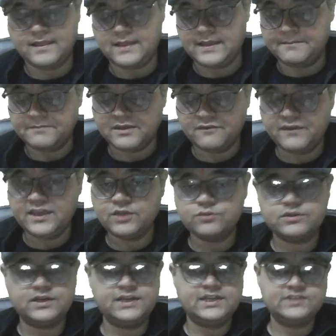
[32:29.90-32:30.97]
I'm giving you
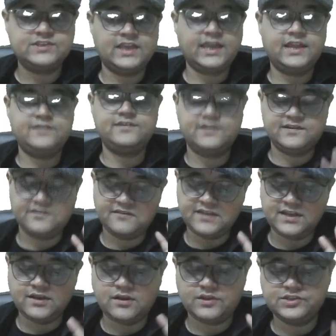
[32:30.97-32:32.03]
30 seconds. It's a
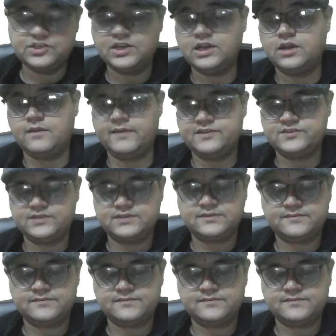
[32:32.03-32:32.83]
very logical question.